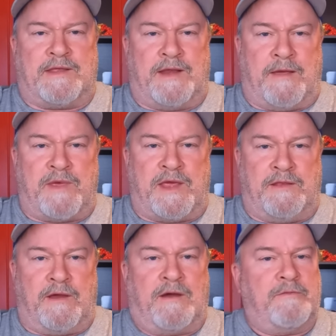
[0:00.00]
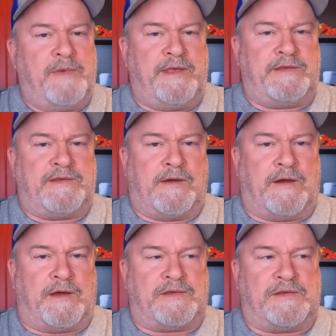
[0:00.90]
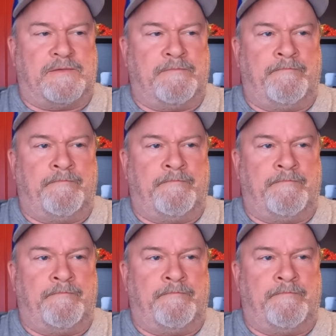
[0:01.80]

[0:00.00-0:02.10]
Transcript: that I made, the homemade sauce,